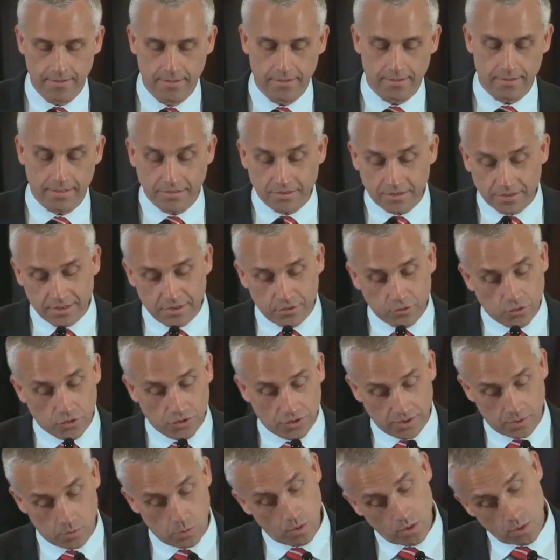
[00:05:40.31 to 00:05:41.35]
That's an
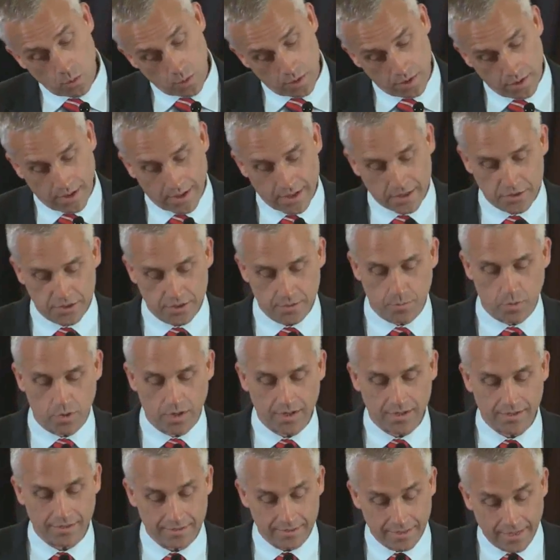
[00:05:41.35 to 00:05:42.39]
interesting word when you actually
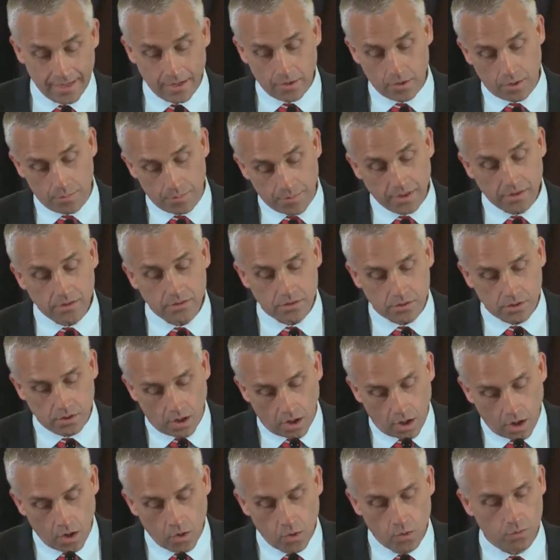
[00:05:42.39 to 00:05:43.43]
break it down. It means to
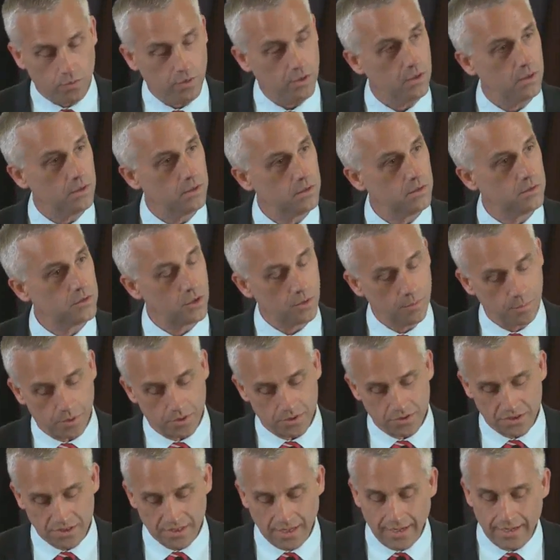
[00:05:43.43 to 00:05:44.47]
own, to
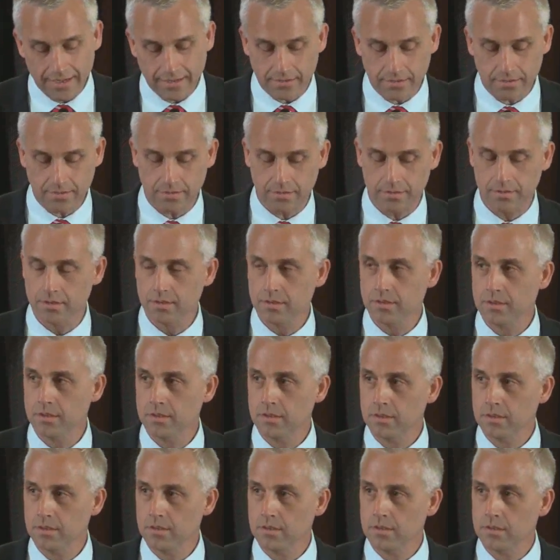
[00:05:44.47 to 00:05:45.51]
possess.
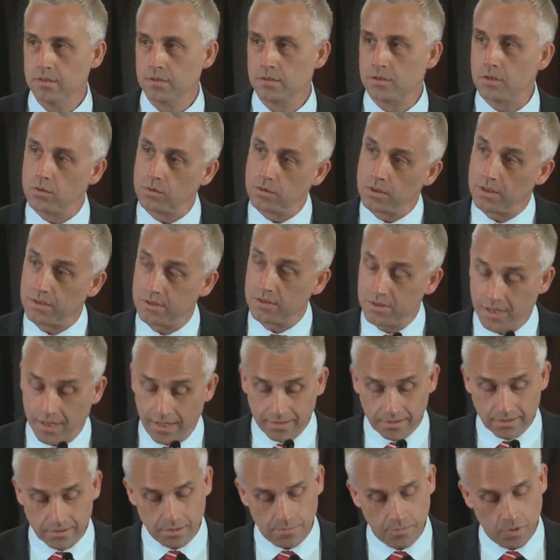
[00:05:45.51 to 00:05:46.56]
So the
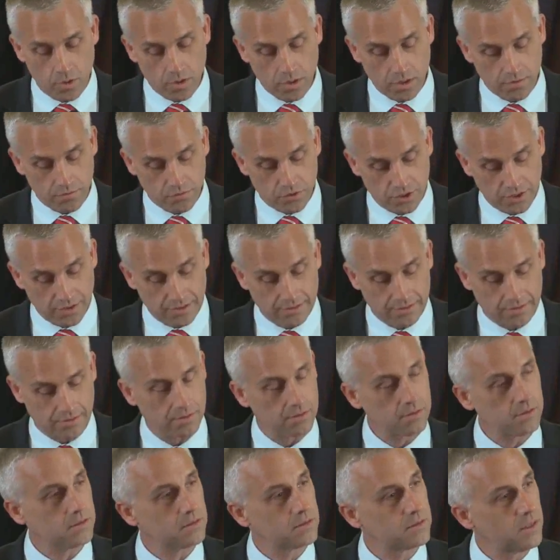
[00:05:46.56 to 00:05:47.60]
testimony of
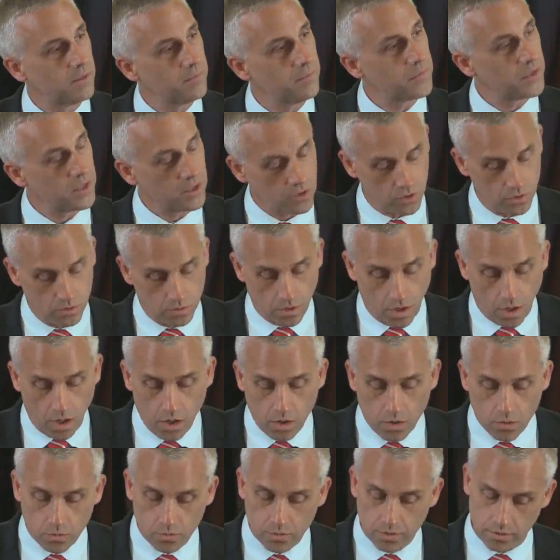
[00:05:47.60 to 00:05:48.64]
Jesus is something you
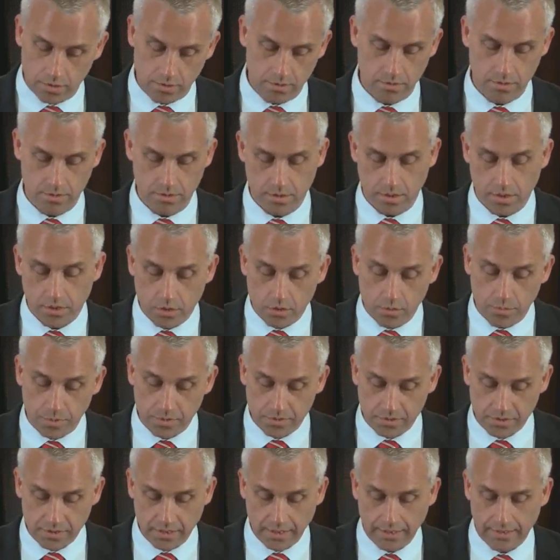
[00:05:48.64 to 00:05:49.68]
own and you
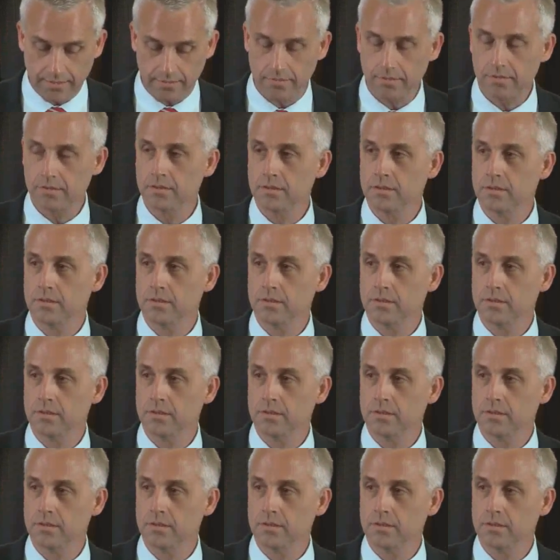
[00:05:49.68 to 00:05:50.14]
possess.